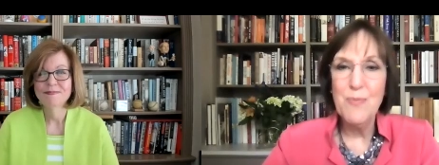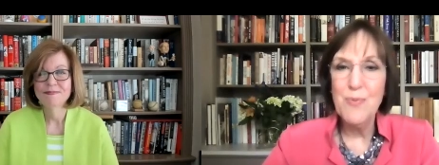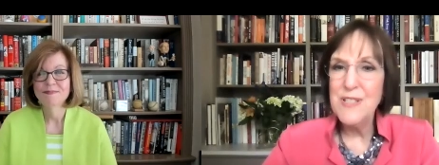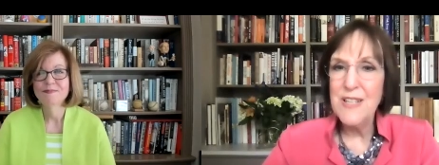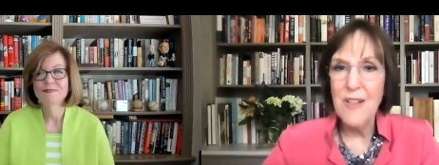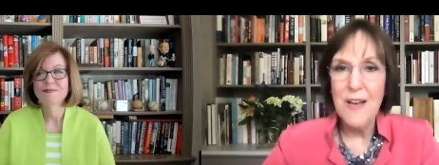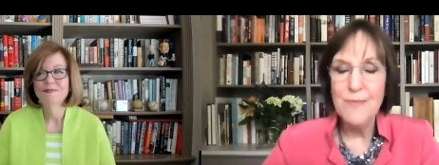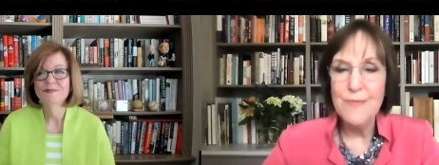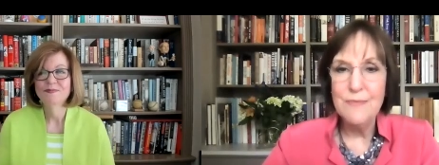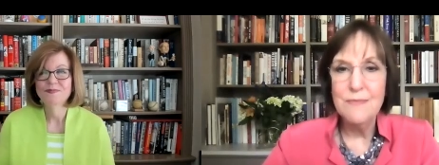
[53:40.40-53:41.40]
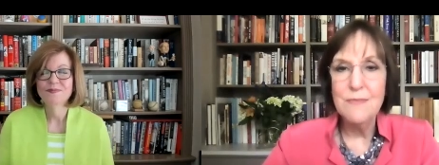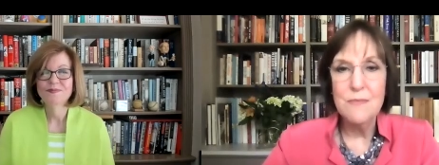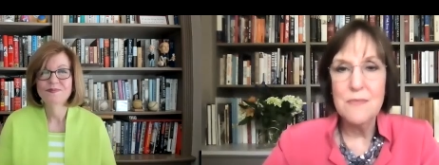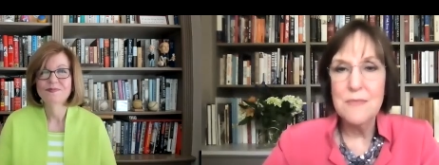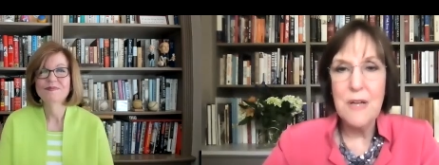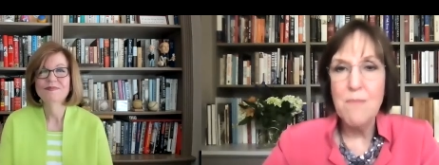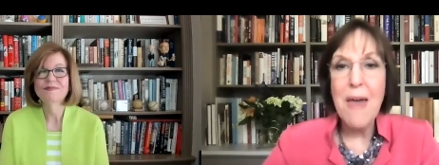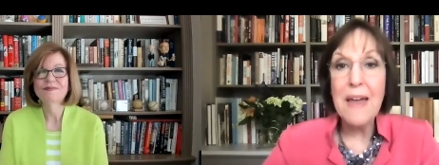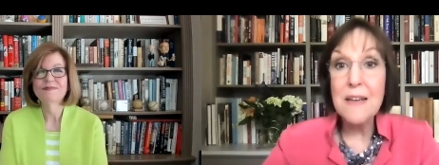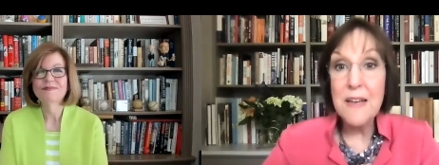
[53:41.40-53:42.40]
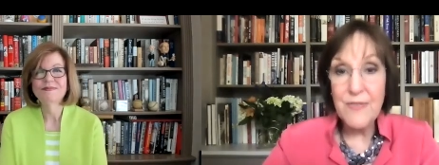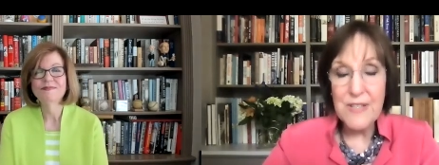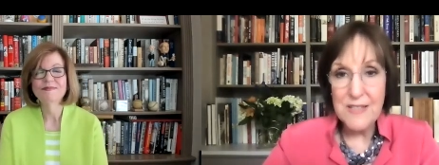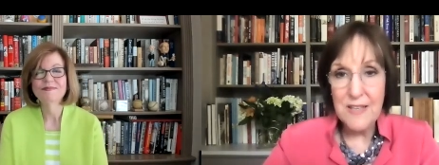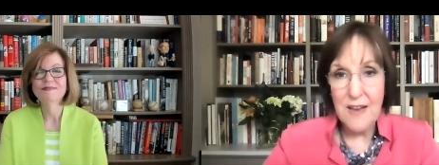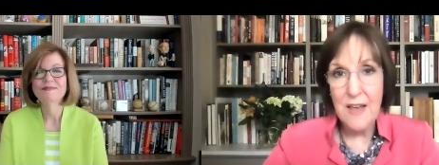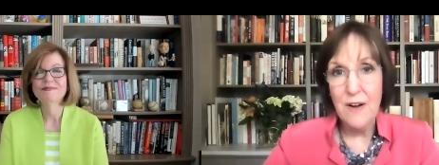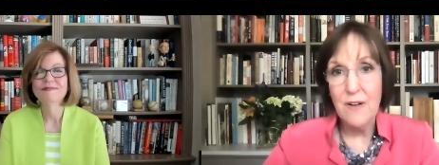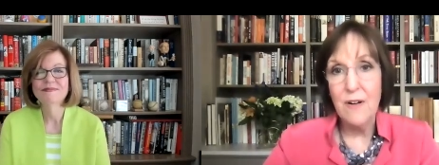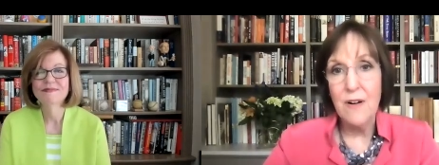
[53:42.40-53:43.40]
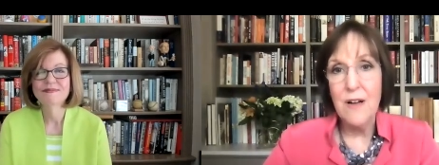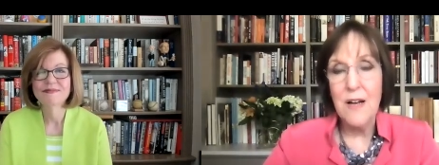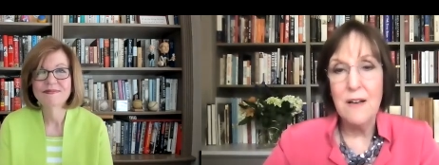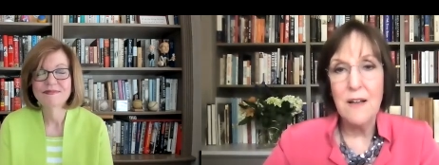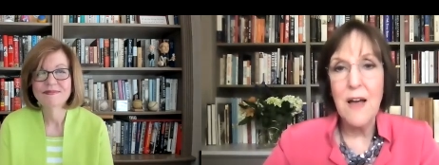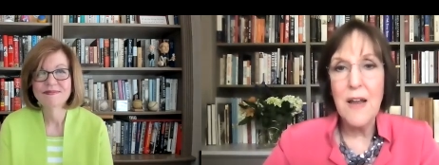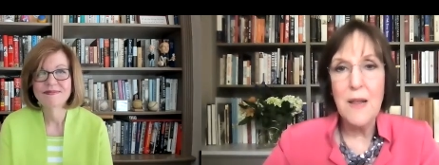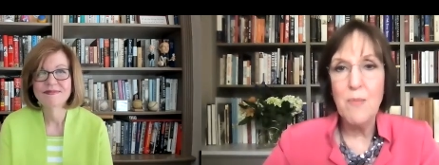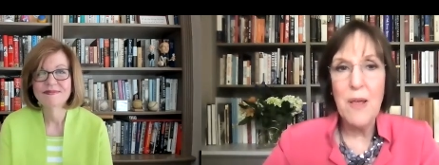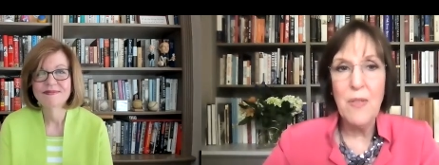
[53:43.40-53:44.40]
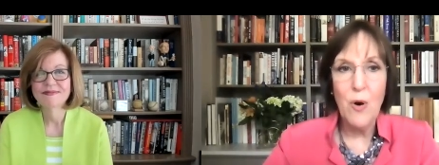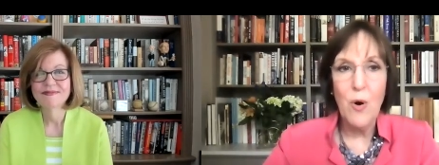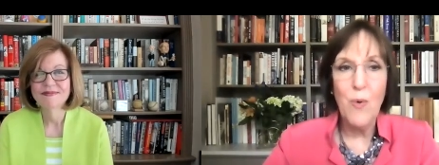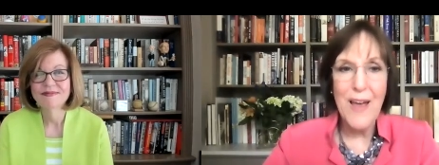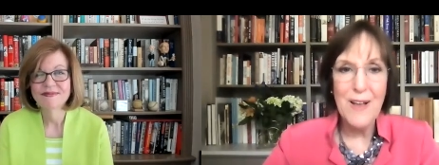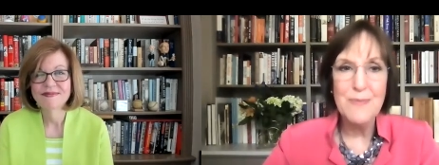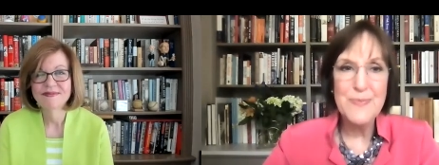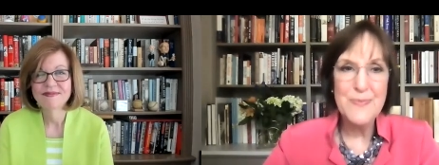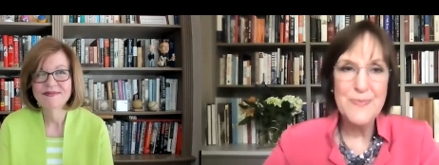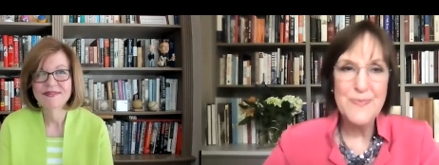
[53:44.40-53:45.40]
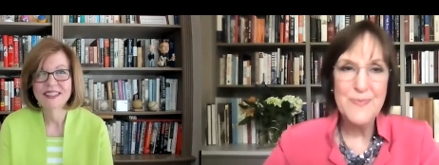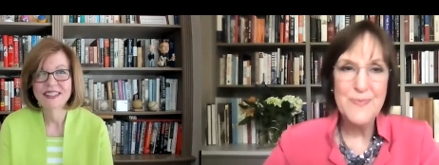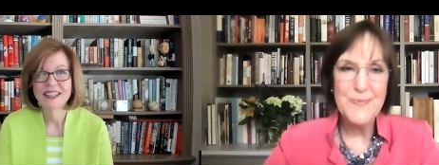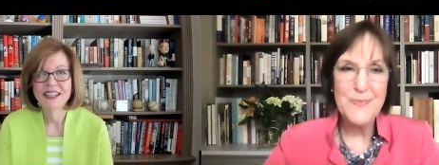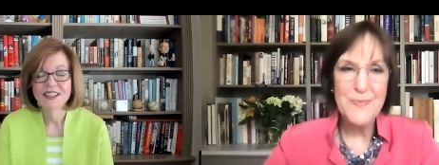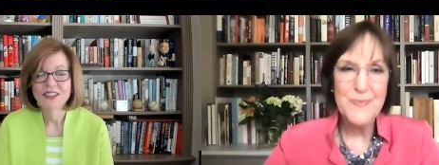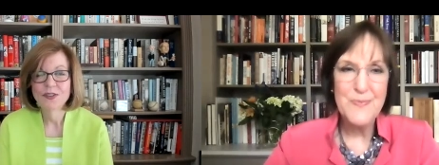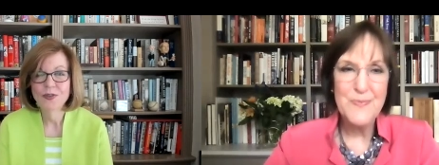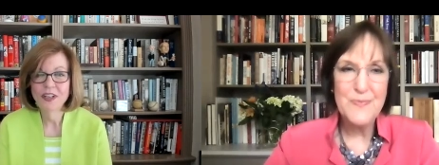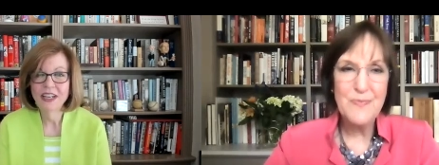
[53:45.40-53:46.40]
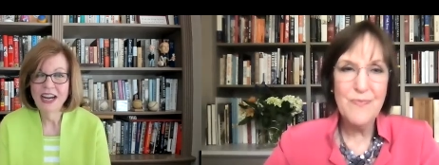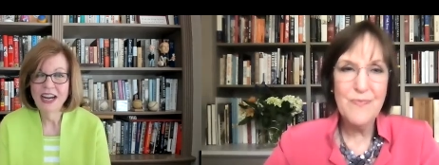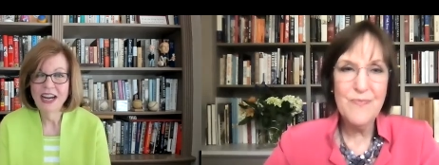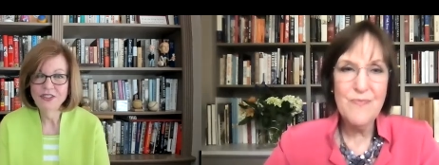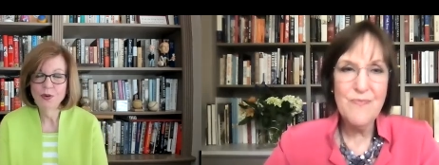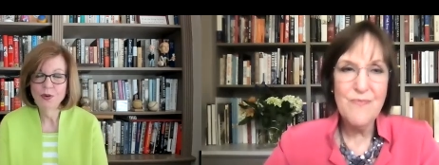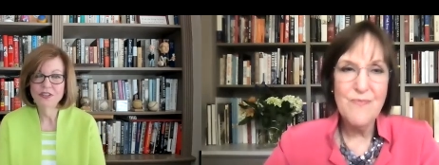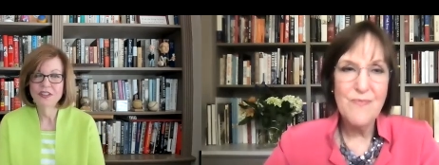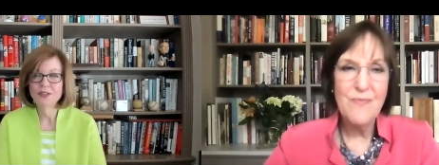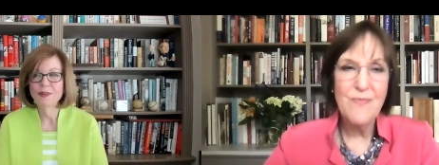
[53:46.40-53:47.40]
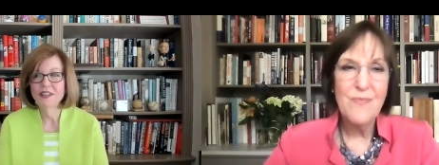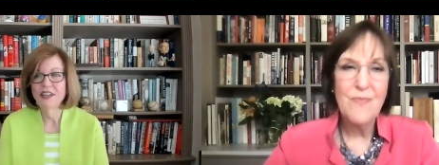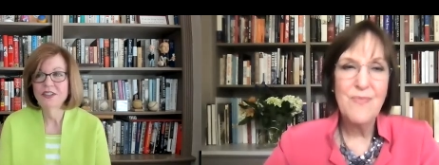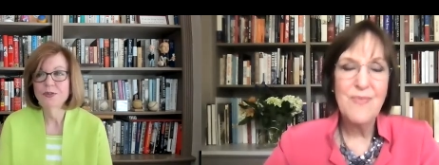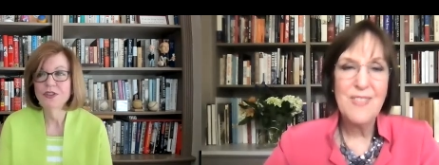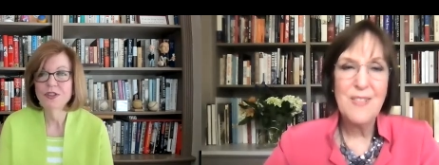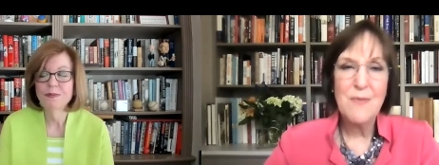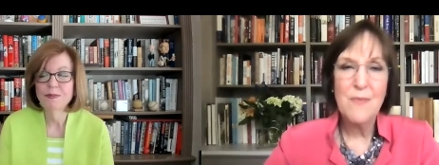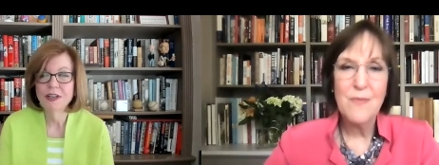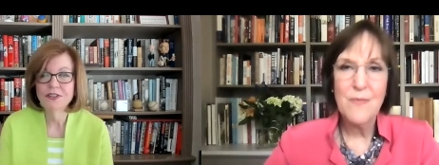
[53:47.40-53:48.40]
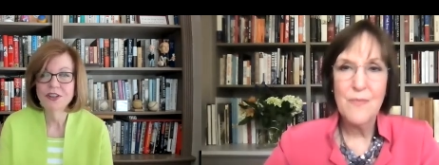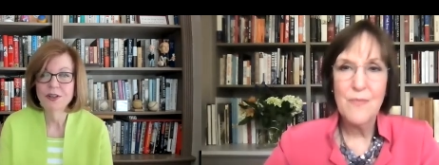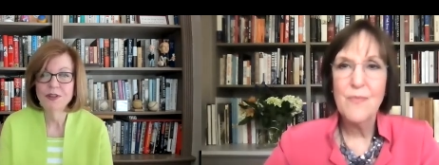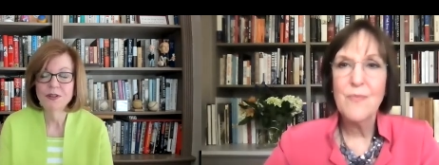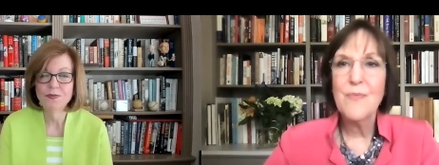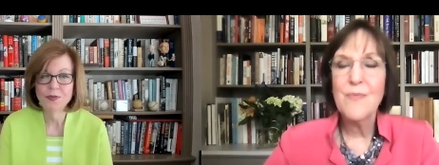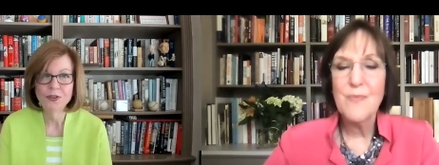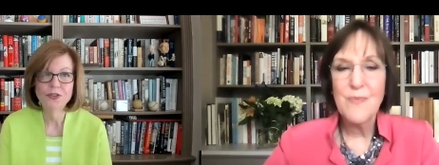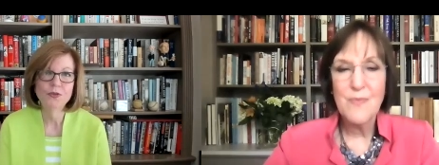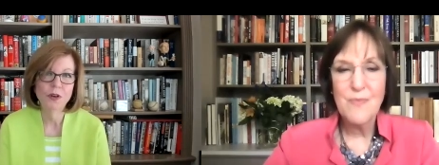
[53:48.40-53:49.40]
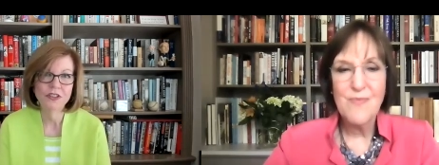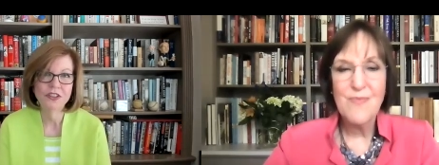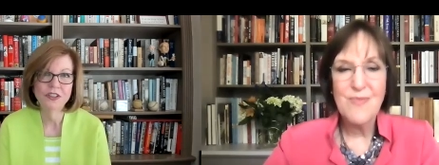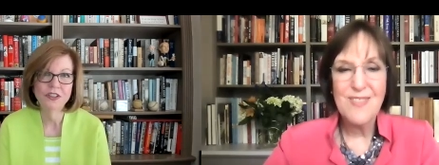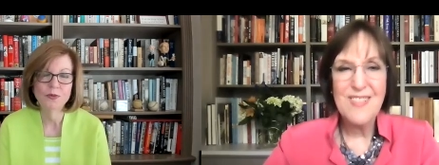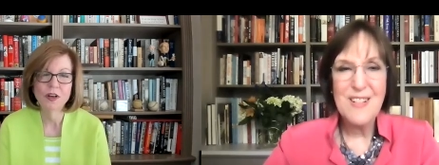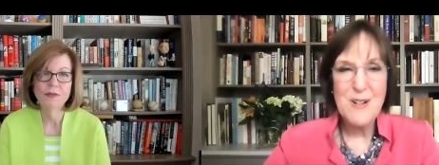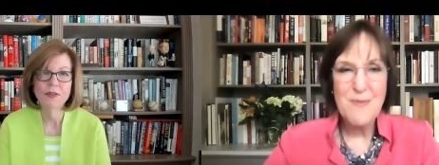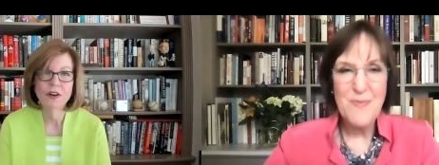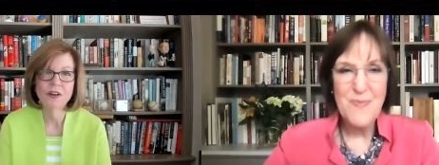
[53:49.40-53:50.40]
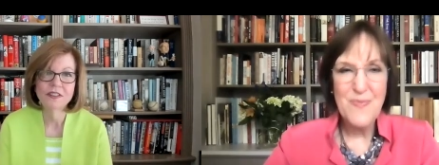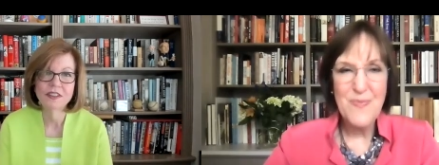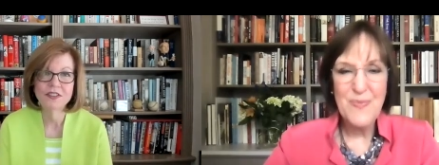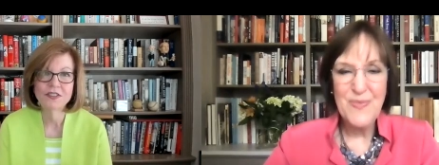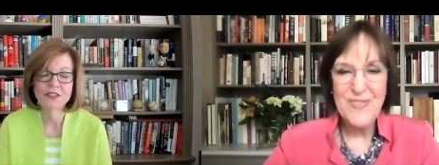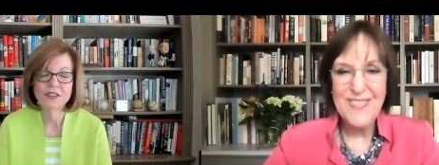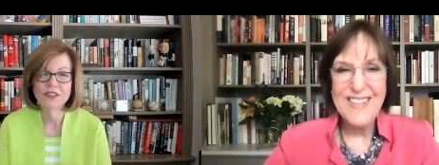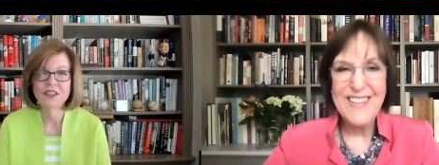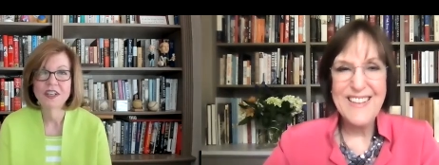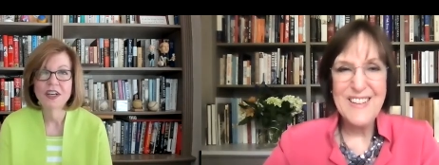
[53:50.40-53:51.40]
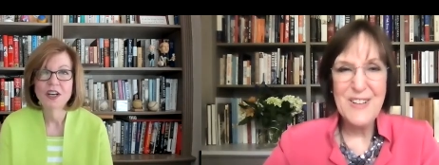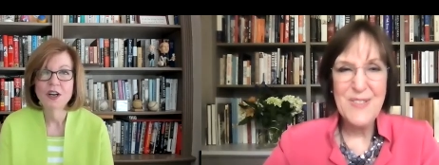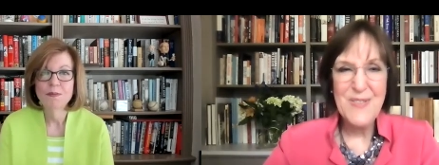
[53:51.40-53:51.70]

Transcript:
Speaker 1: Priscilla, a magnificent editor, uh, guiding me the whole way.
Speaker 2: So for our last question, this will be the last question, but it's going to be the first question that one of our listeners